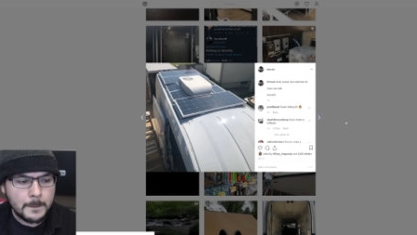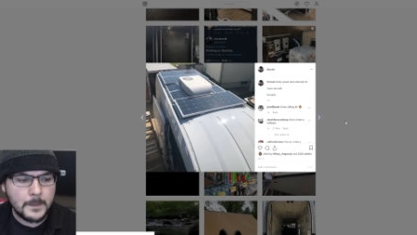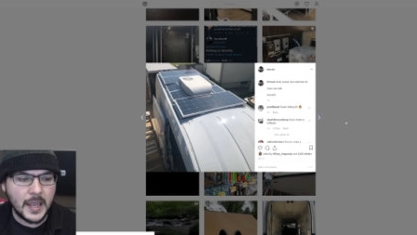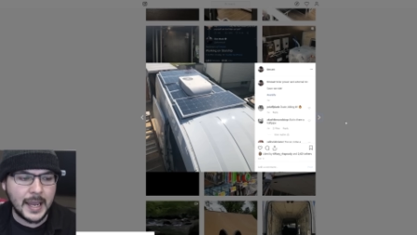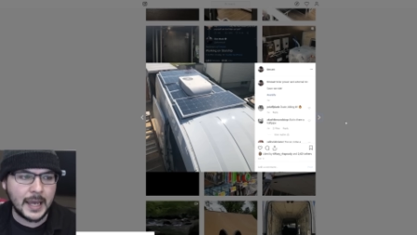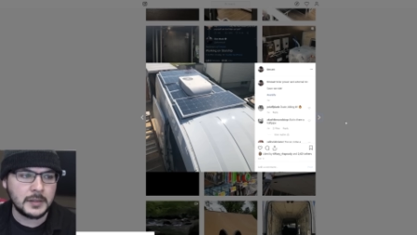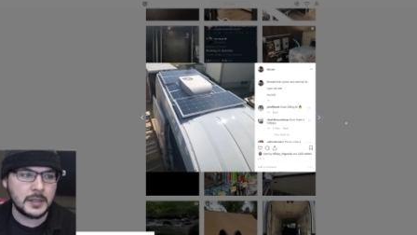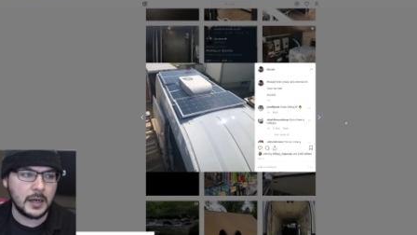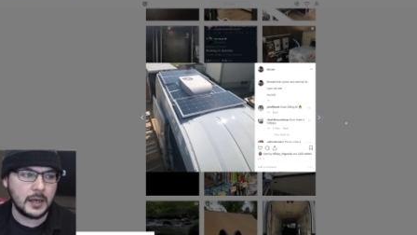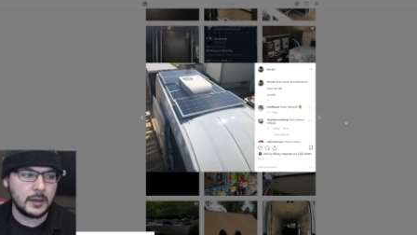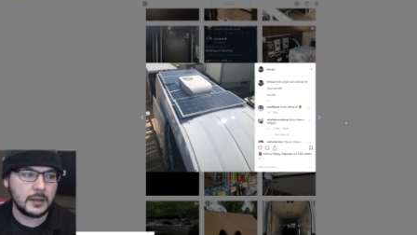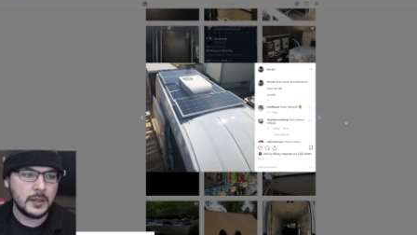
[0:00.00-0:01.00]
and,
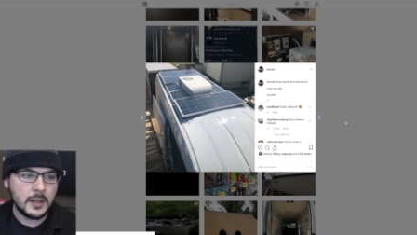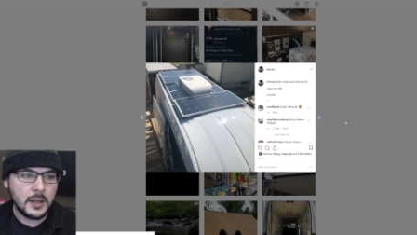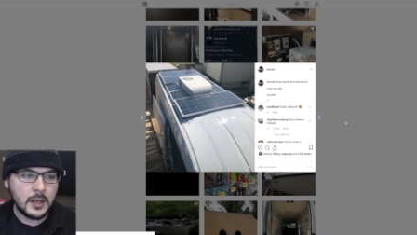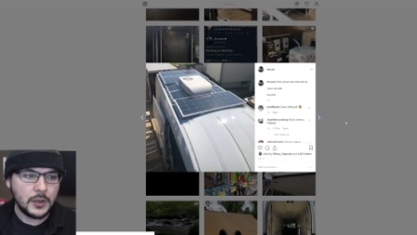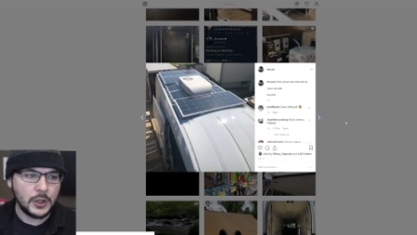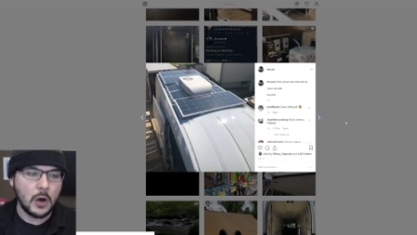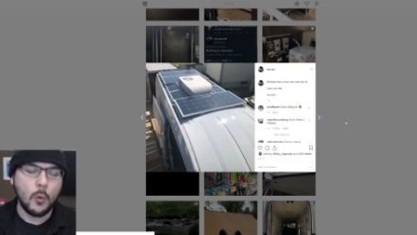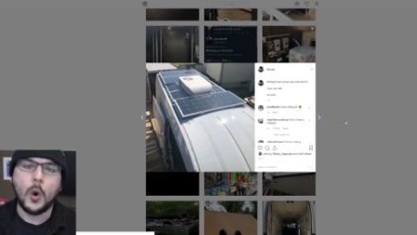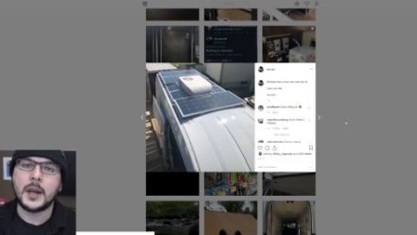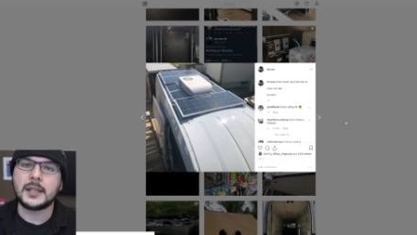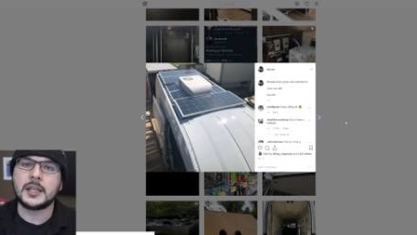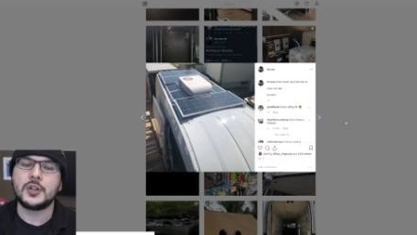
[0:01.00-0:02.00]
you know,
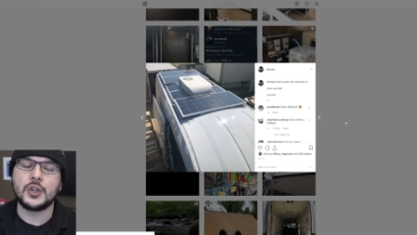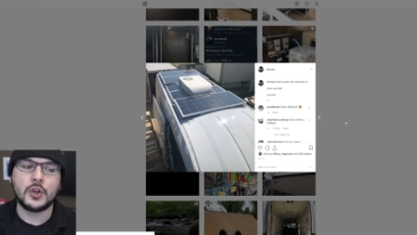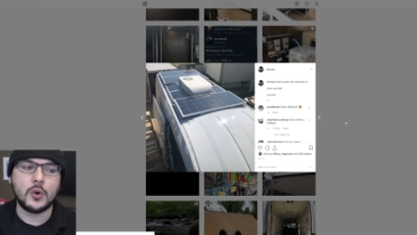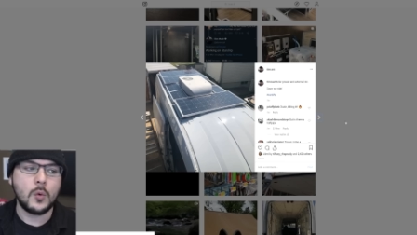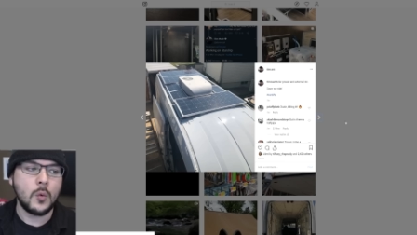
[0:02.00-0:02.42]
what it can do,